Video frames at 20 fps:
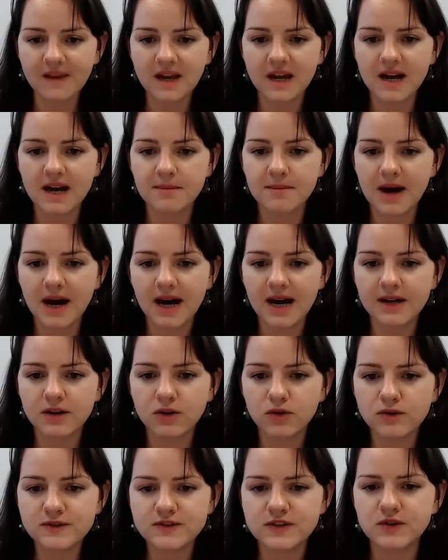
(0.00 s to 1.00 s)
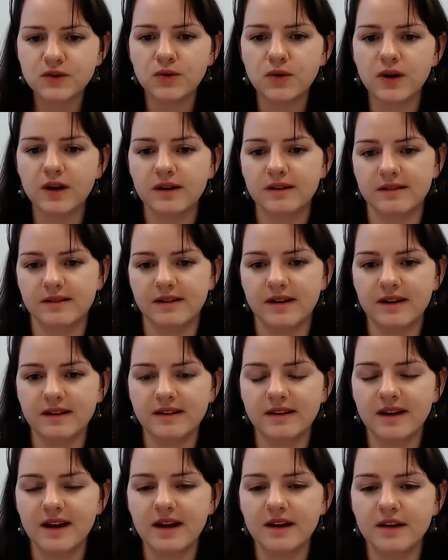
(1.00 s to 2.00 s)
And also
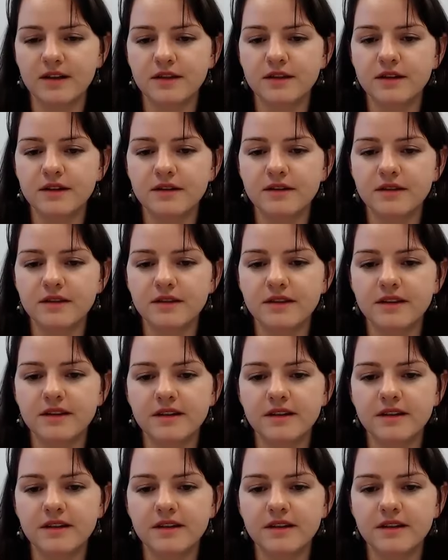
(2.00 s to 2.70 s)
the